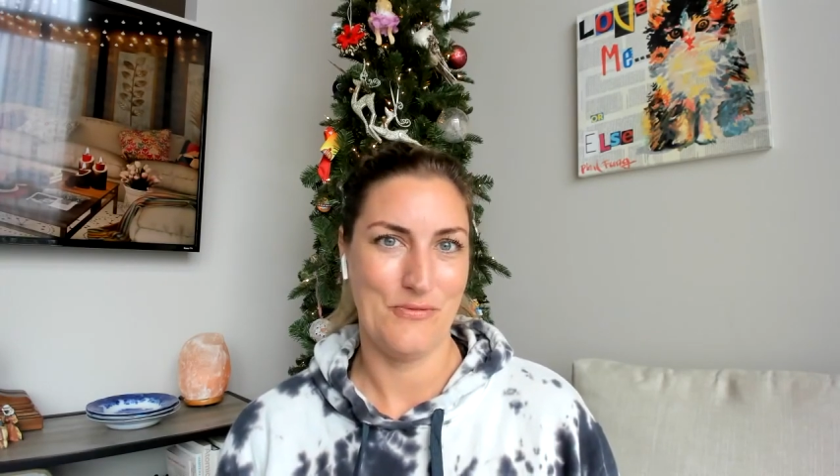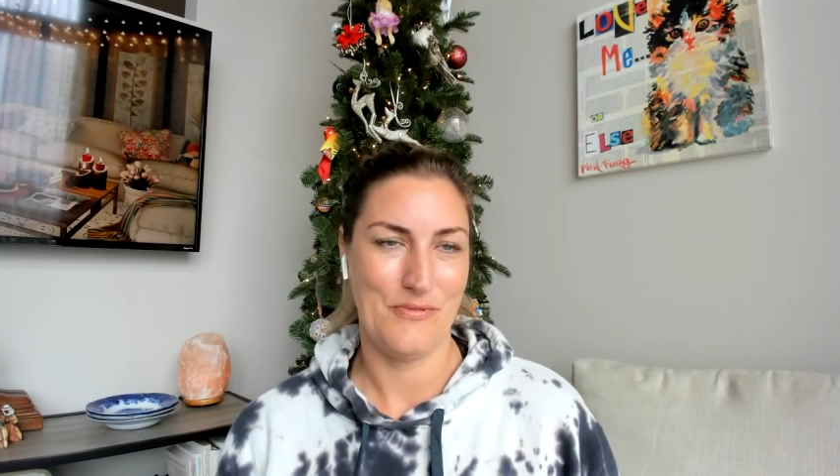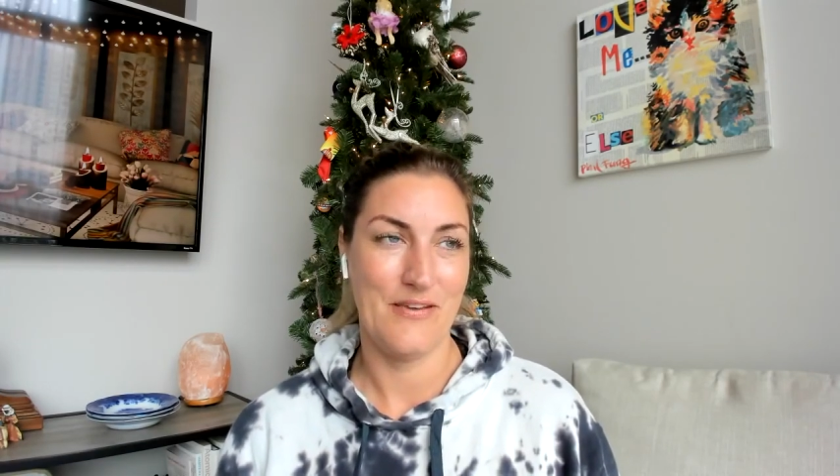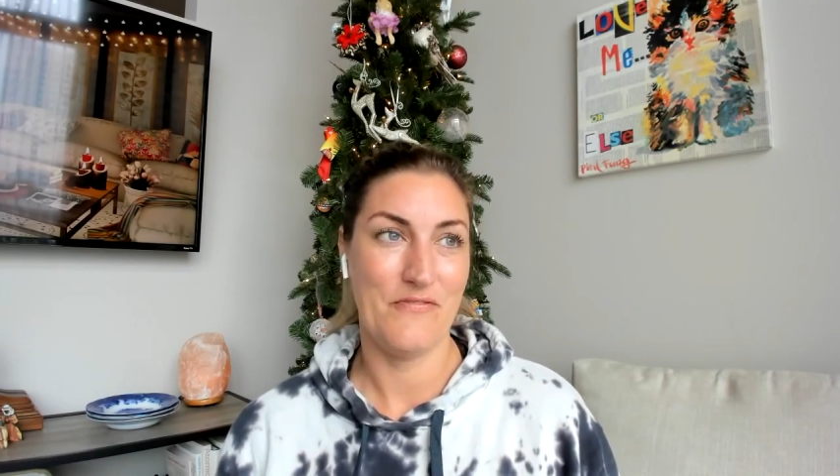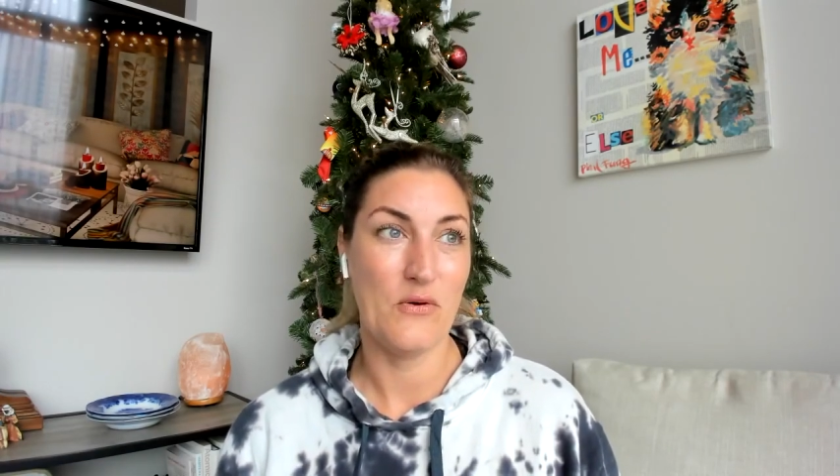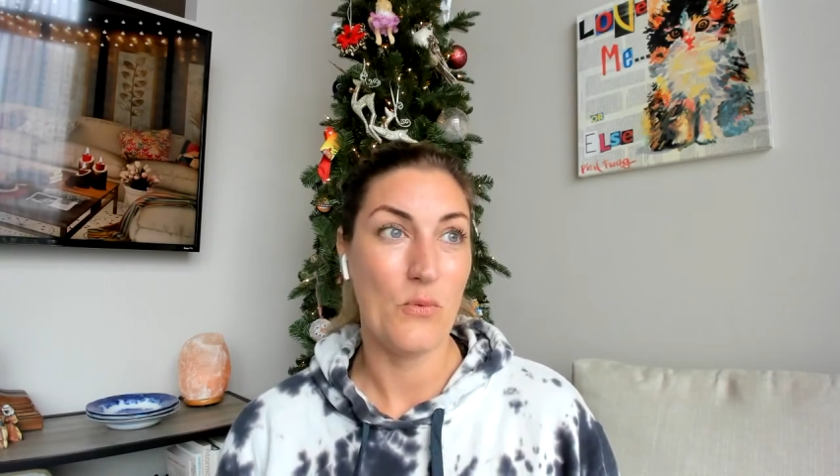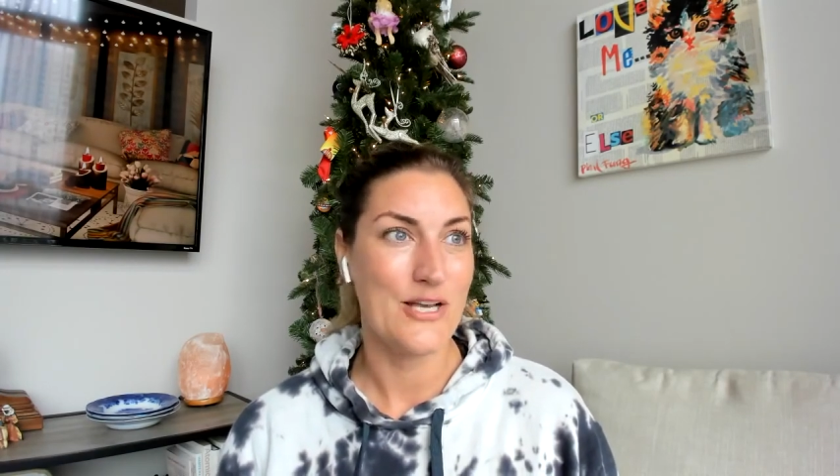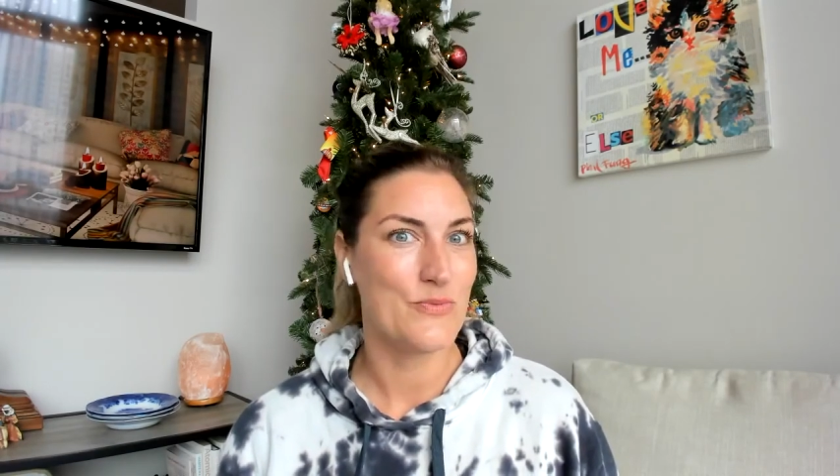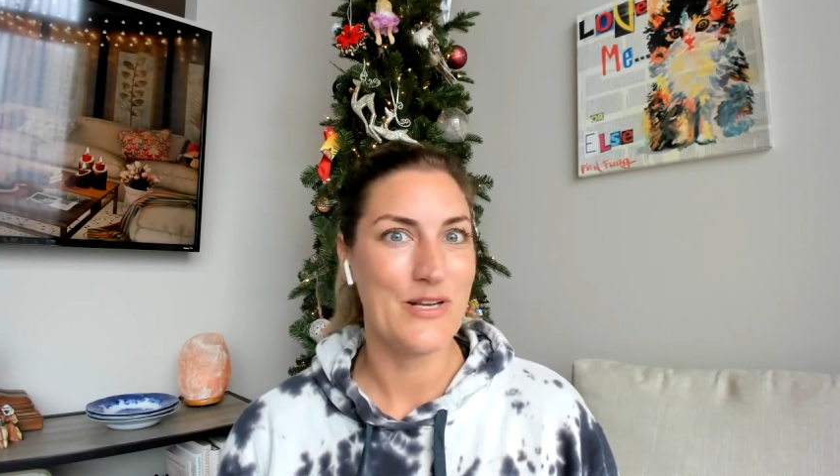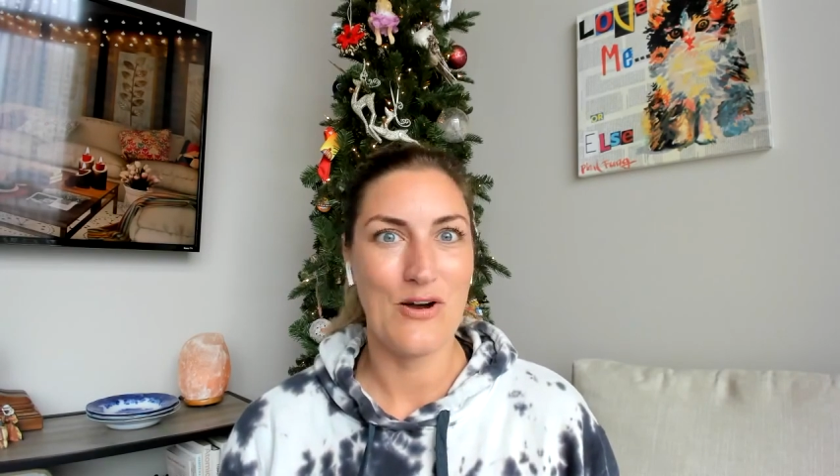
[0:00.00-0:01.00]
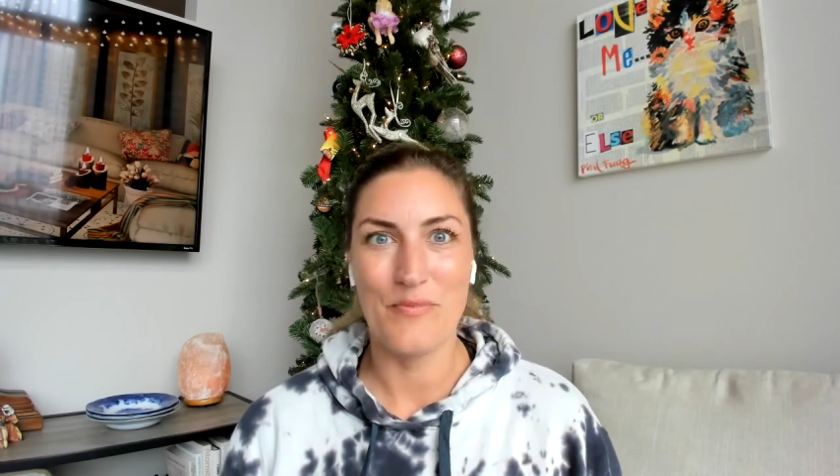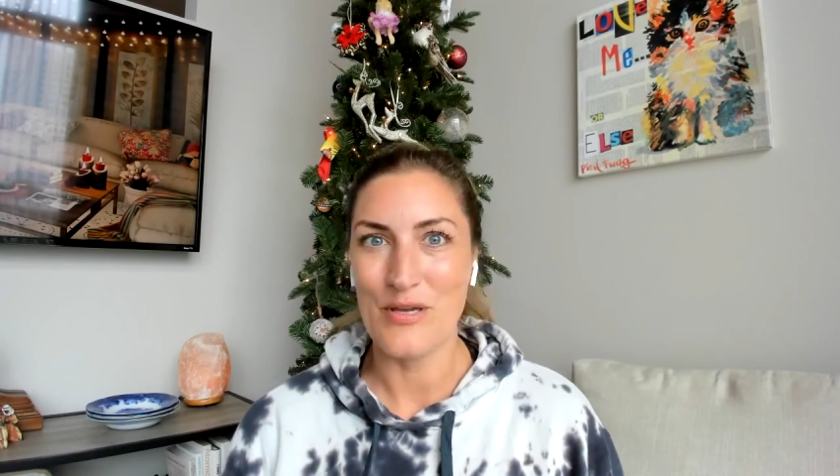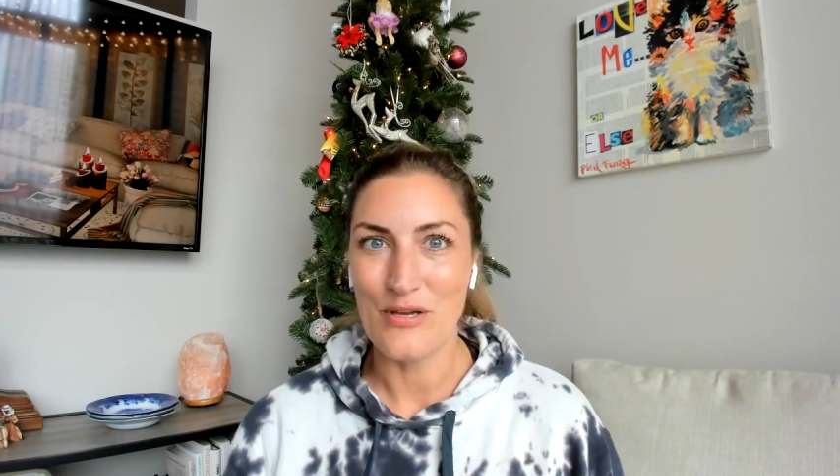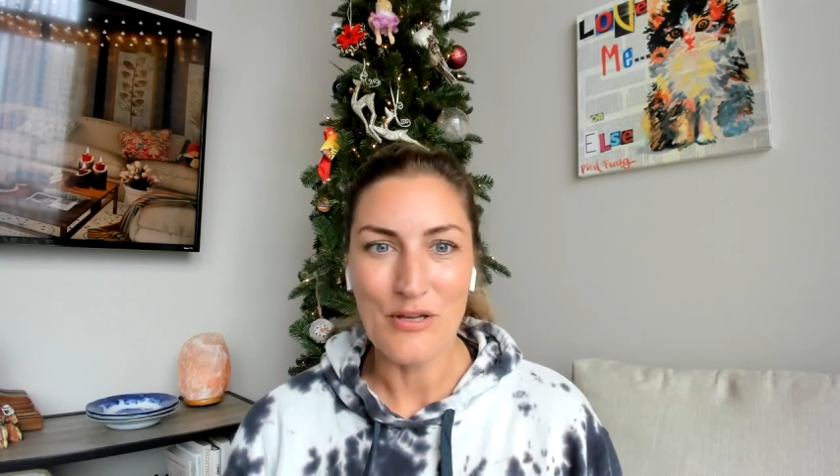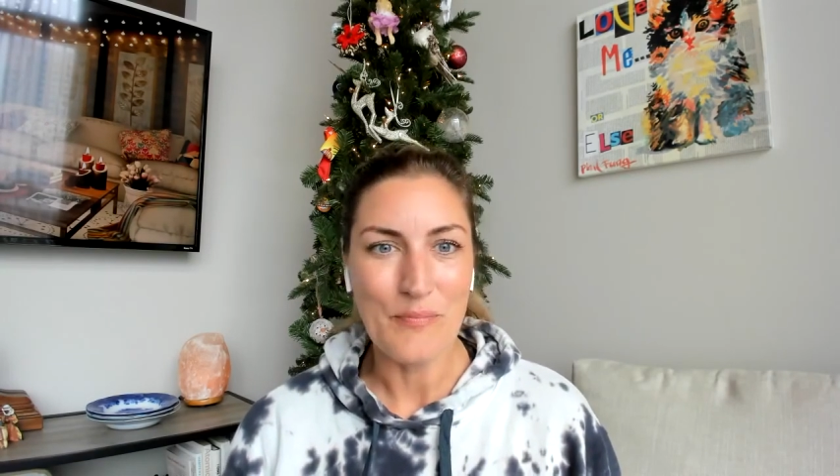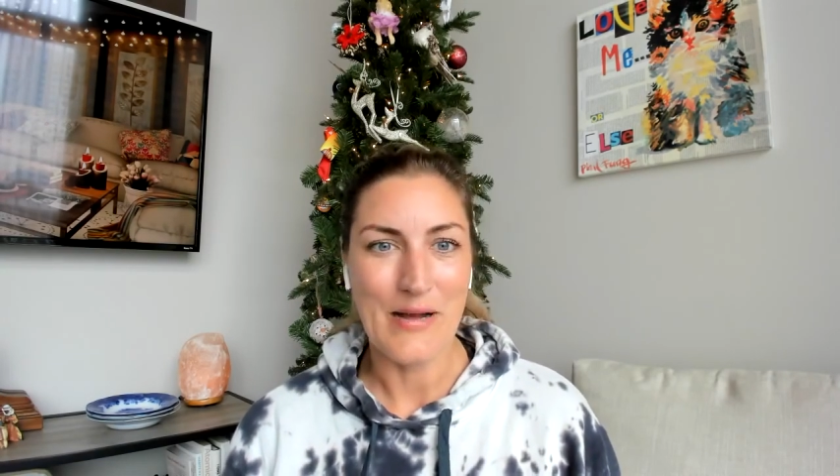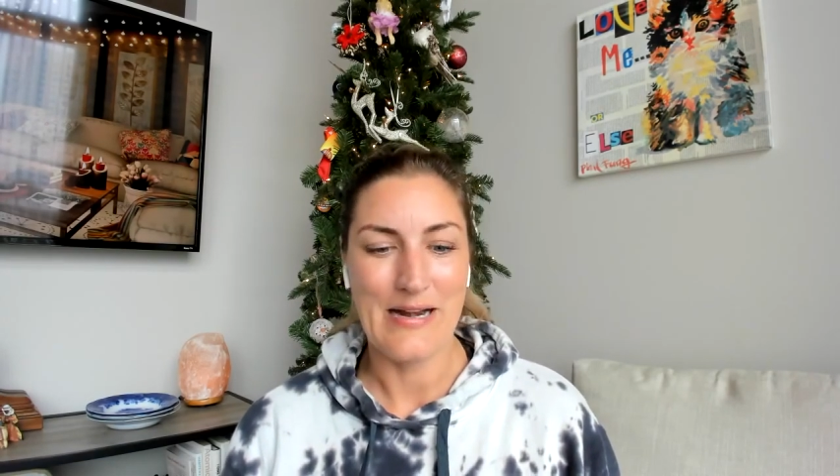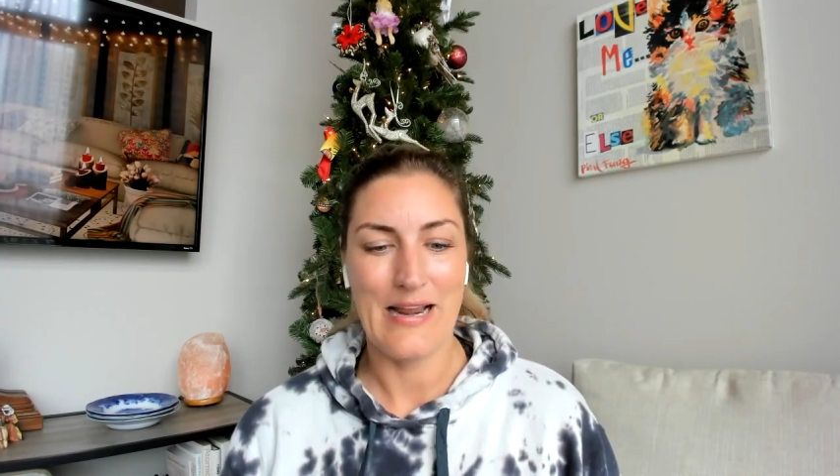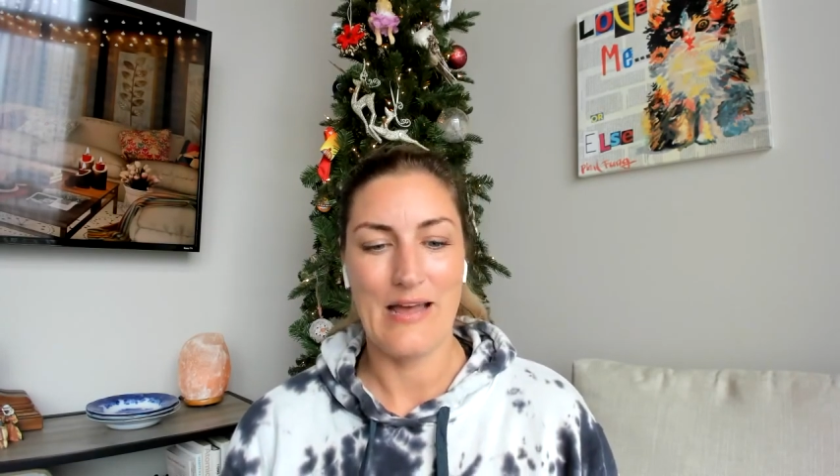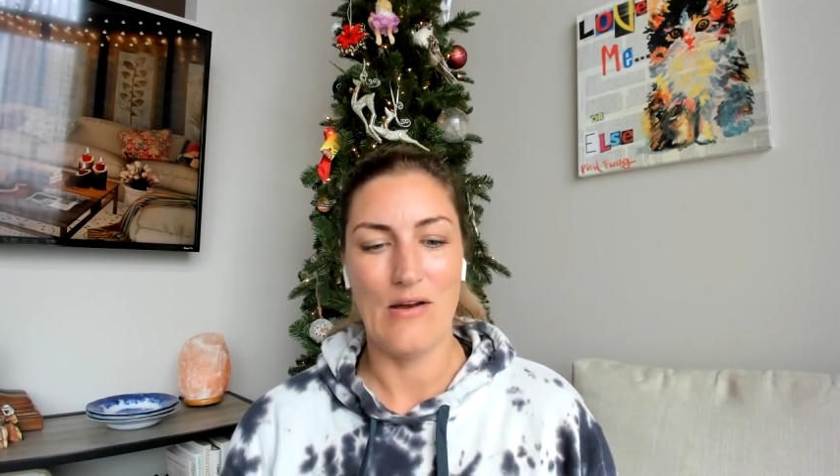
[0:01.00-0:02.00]
If it was, we'd all be good by
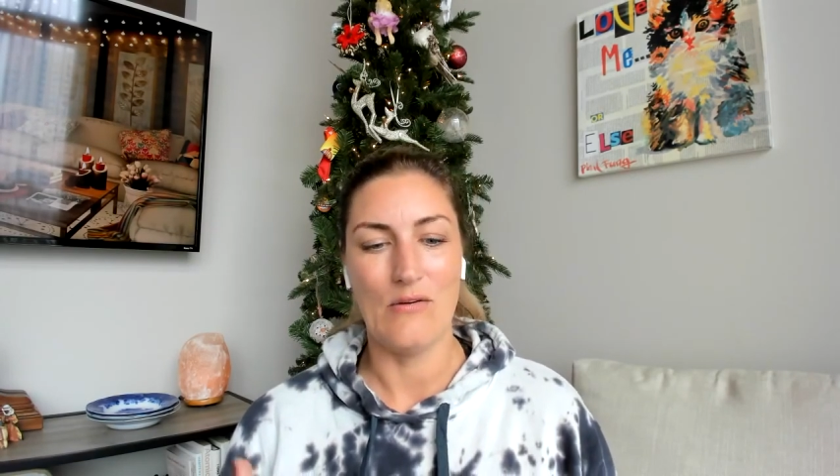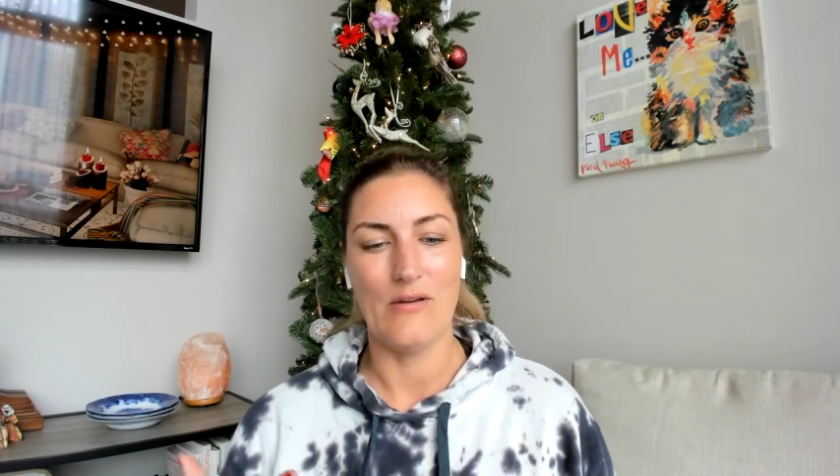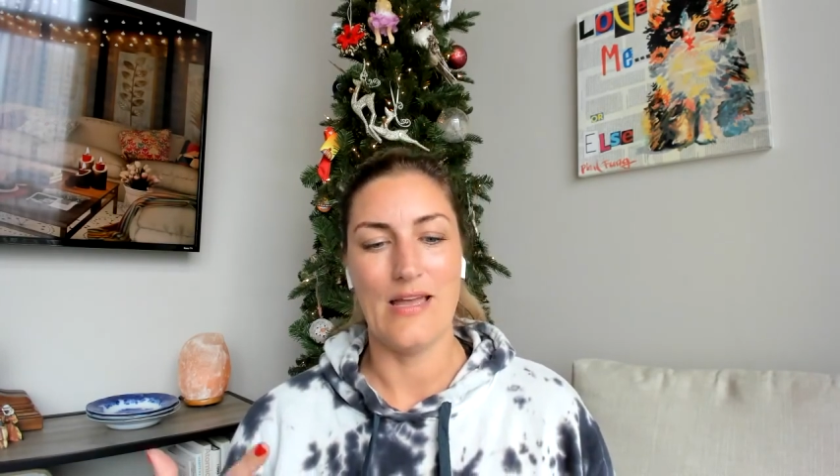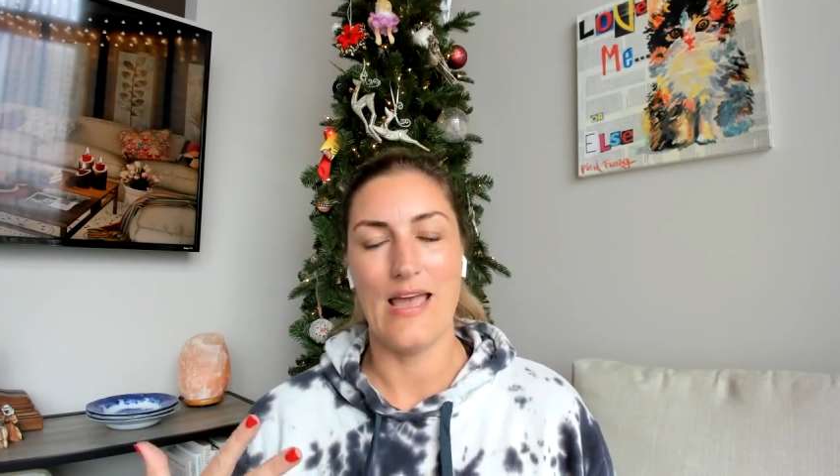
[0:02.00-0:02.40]
now.